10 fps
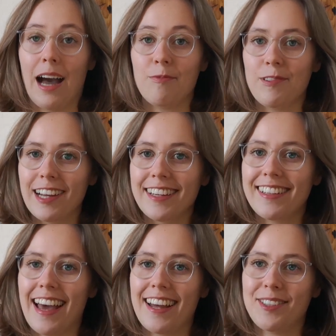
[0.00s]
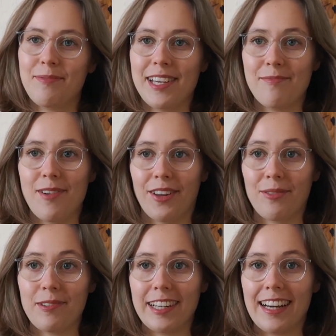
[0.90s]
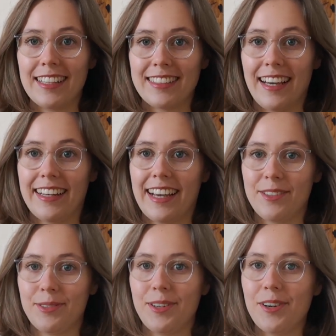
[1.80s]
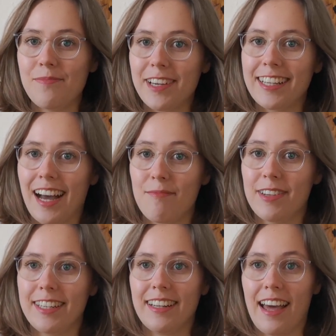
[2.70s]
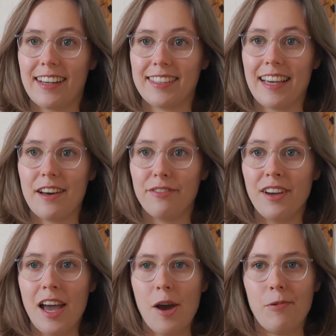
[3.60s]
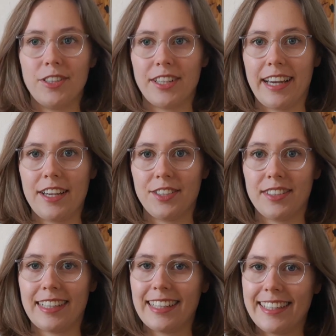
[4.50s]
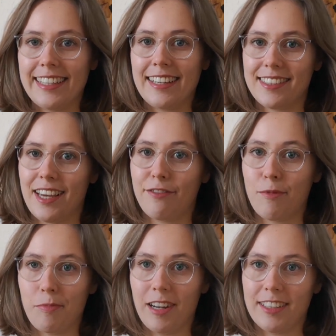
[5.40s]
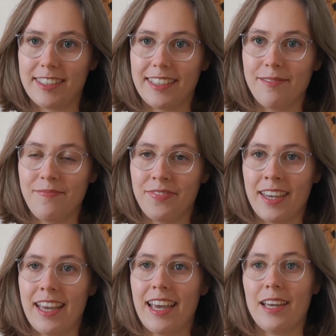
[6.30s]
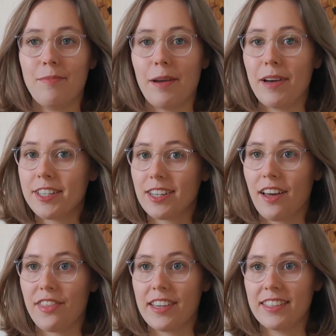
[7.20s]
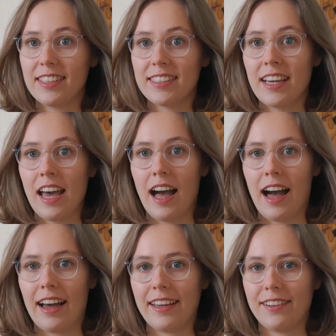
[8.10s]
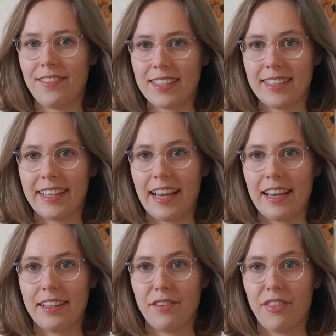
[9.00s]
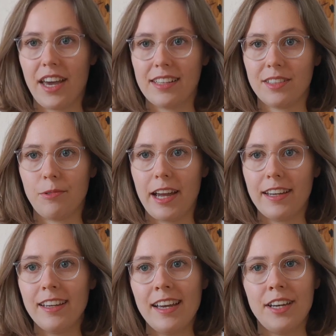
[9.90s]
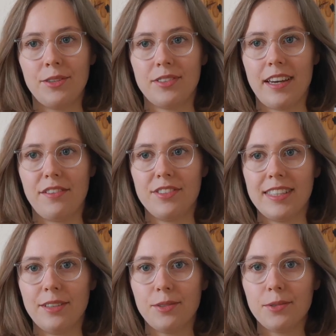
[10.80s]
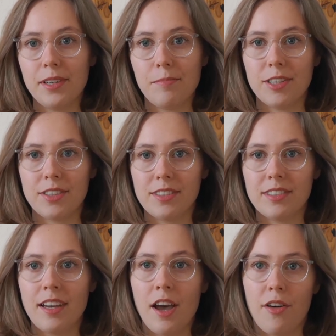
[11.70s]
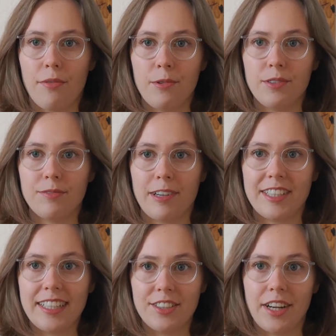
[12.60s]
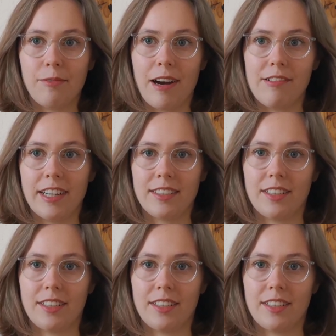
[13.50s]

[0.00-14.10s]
I'm really glad to be among the winners and get to know a big company like ZF, which engages in clean and safe mobility. In my bachelor thesis, I investigate if there's a way to save CO2 emissions through strategic routing